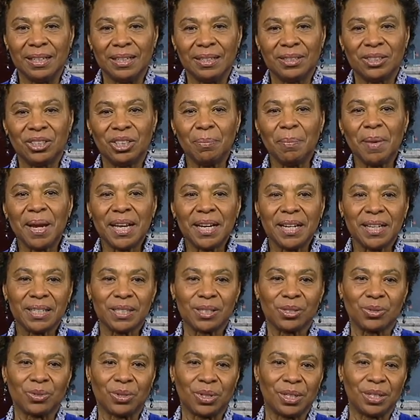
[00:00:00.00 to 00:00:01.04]
She made
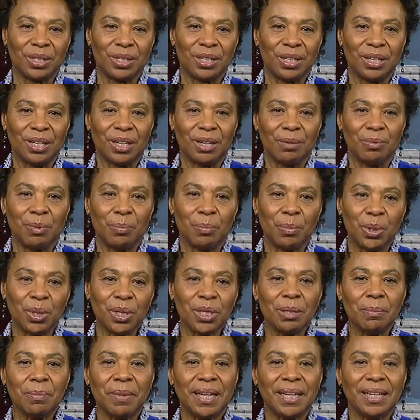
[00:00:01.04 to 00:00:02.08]
history, but more
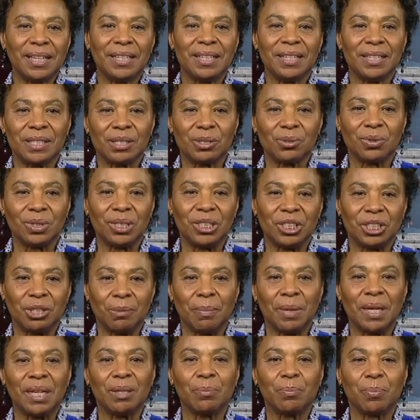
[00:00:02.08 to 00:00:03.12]
than making history, she
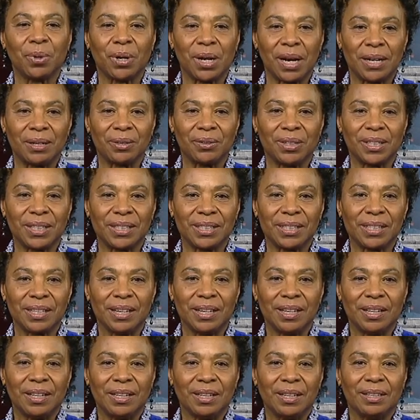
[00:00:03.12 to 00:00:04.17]
made progress.
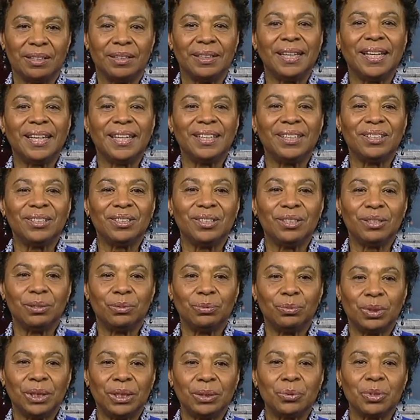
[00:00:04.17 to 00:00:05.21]
Later,
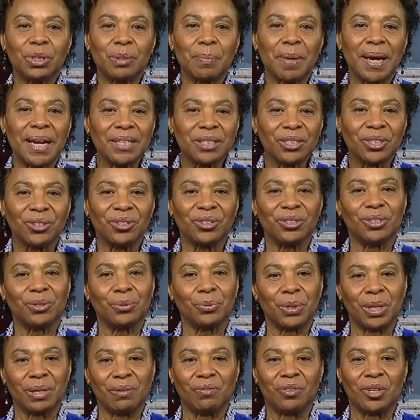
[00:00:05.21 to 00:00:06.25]
when it was my turn to
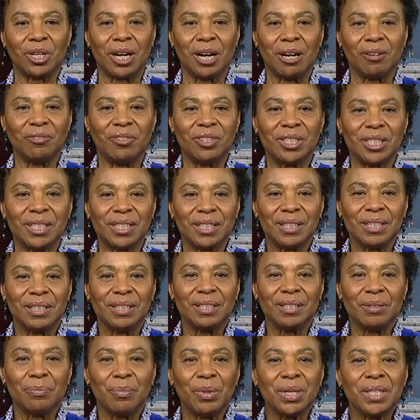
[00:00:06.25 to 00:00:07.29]
run for office,
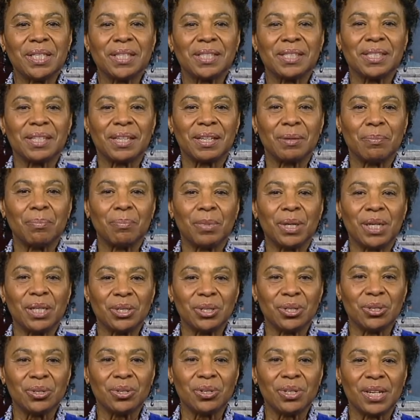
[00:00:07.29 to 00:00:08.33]
Mrs. C
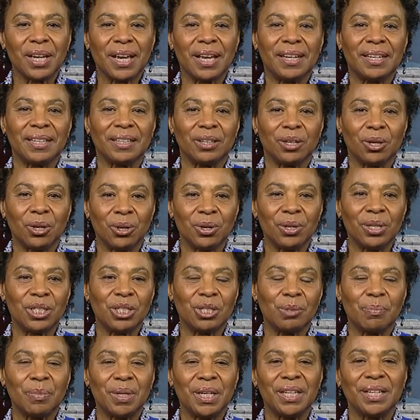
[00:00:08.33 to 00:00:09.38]
mentored and
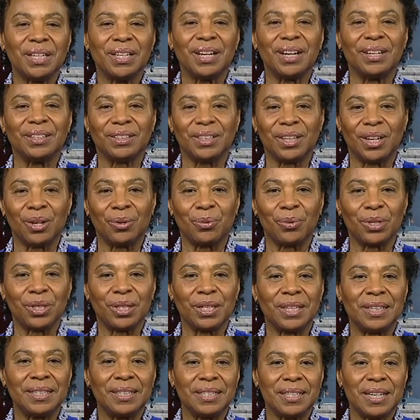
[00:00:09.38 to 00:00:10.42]
encouraged me along with
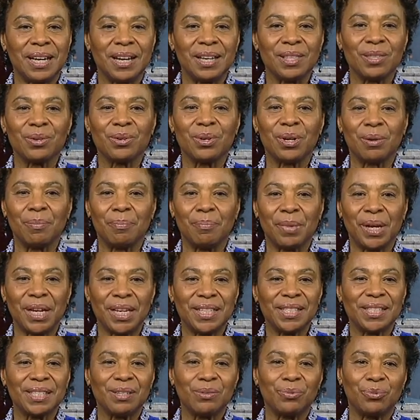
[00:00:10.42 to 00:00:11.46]
other
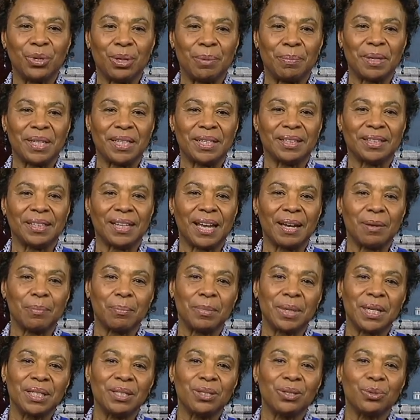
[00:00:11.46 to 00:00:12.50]
amazing women like
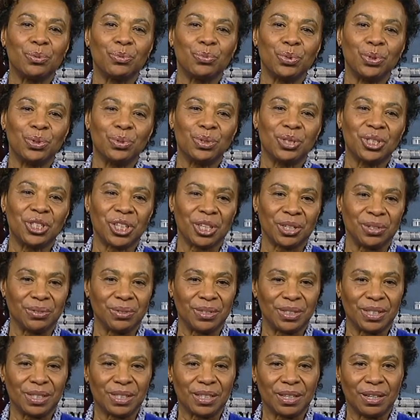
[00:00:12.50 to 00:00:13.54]
Mother Ruth
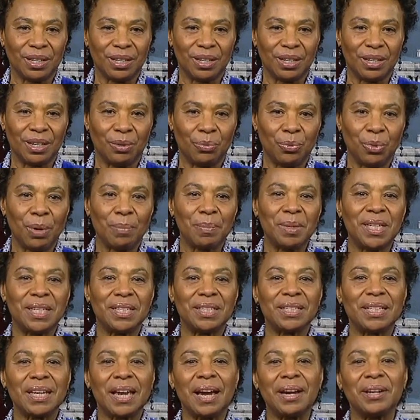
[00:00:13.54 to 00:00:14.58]
Jones, a woman
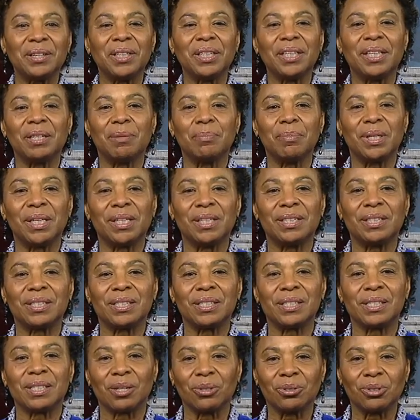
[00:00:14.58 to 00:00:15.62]
entirely committed
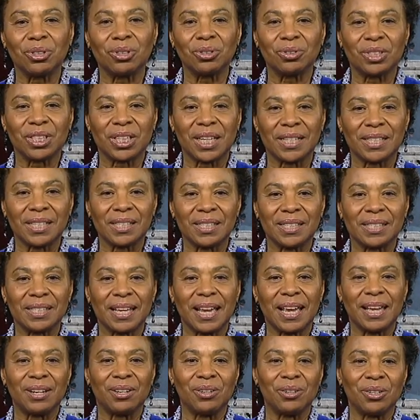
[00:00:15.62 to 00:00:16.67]
to social justice
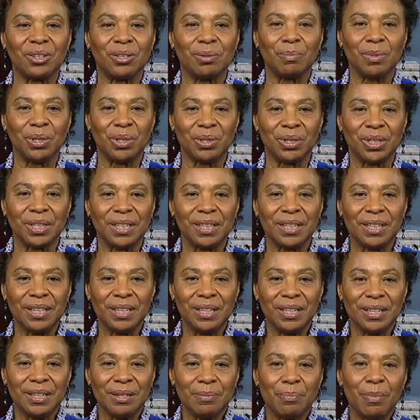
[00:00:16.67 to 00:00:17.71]
and her community,
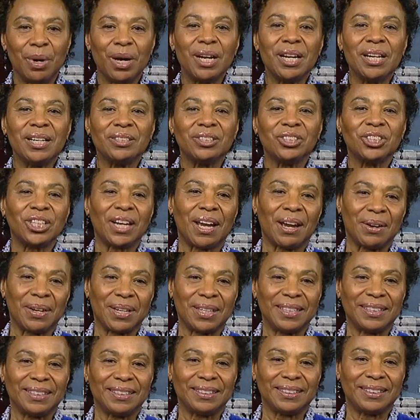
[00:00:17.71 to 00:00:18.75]
Maudelle Shirt,
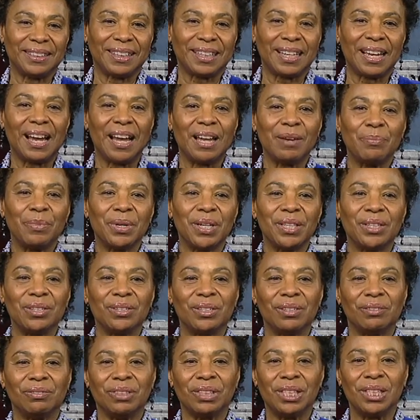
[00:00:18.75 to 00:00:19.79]
the godmother
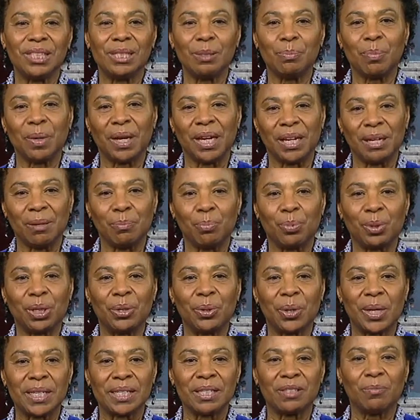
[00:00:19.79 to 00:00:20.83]
of East Bay
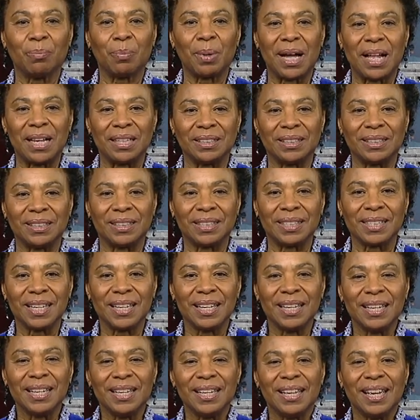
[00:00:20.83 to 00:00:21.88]
progressive politics,
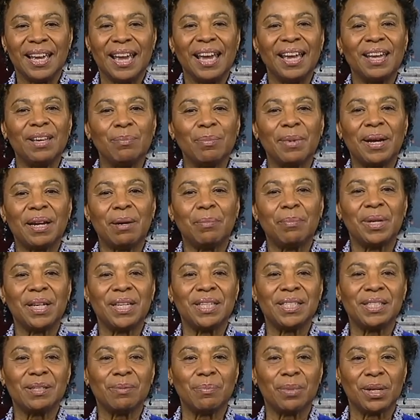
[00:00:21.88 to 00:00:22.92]
and my
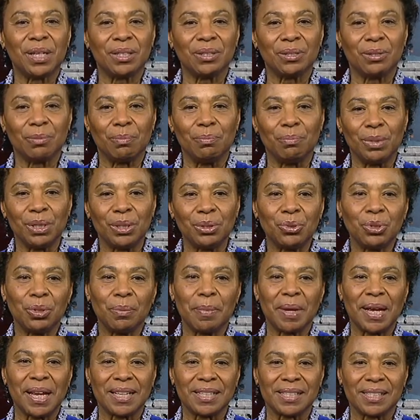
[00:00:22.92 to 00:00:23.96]
amazing mother, Mildred
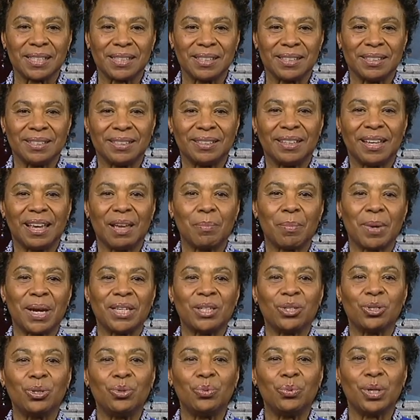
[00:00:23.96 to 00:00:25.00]
Massey, and my
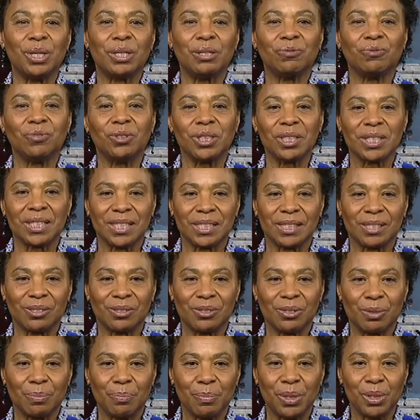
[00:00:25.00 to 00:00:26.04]
two wonderful
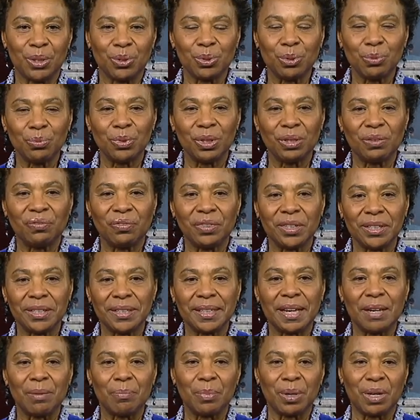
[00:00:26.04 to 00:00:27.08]
sisters, Mildred Whitfield
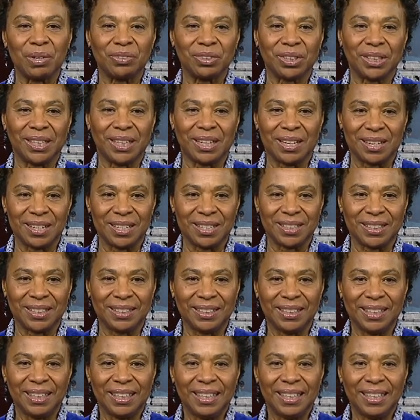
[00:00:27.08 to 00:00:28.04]
and Beverly Hardy.